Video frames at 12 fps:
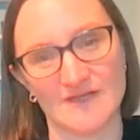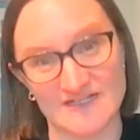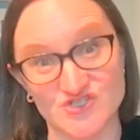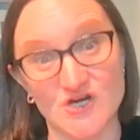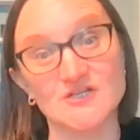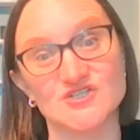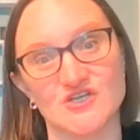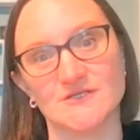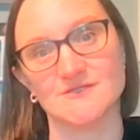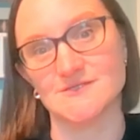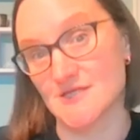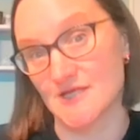
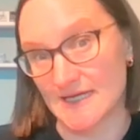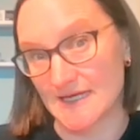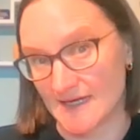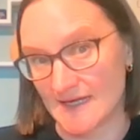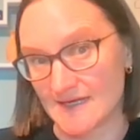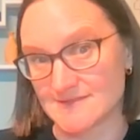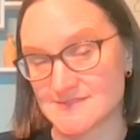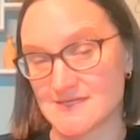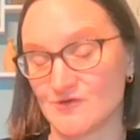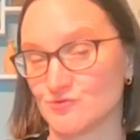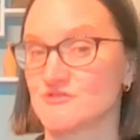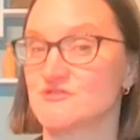instructions that it needs
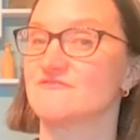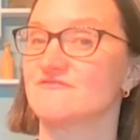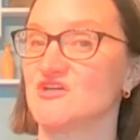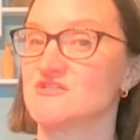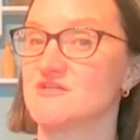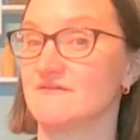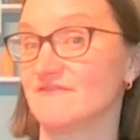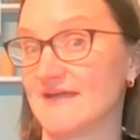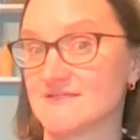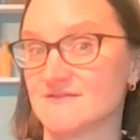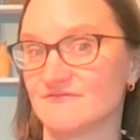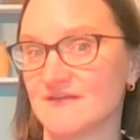in order to function
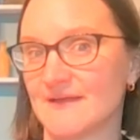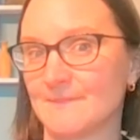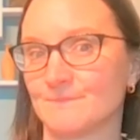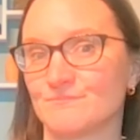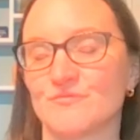effectively.